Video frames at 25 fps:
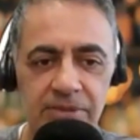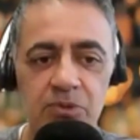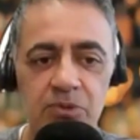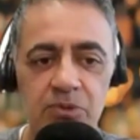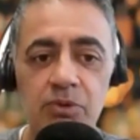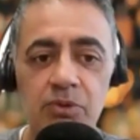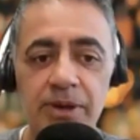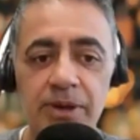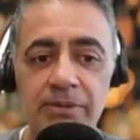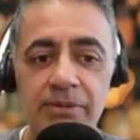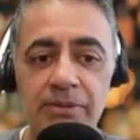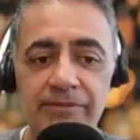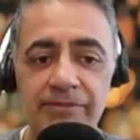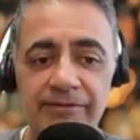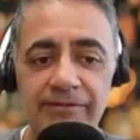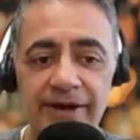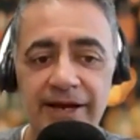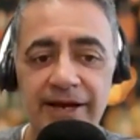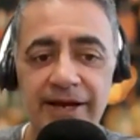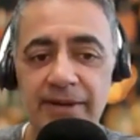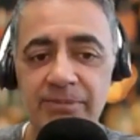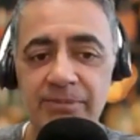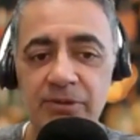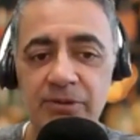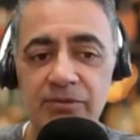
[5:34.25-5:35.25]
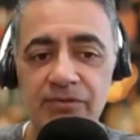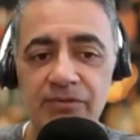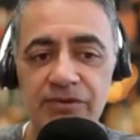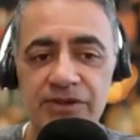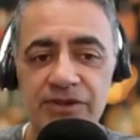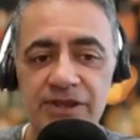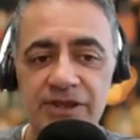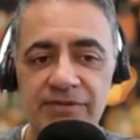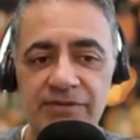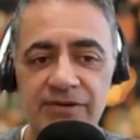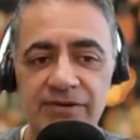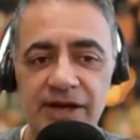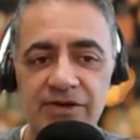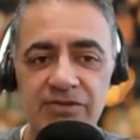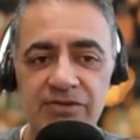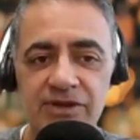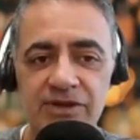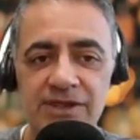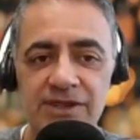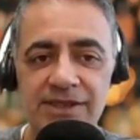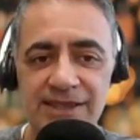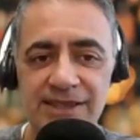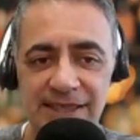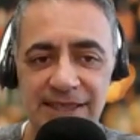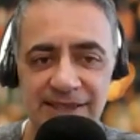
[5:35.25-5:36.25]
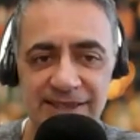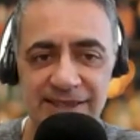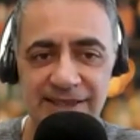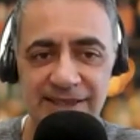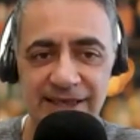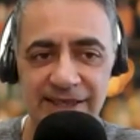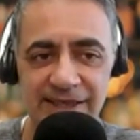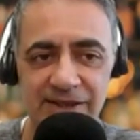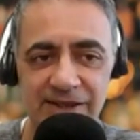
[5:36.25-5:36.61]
will be available for $768.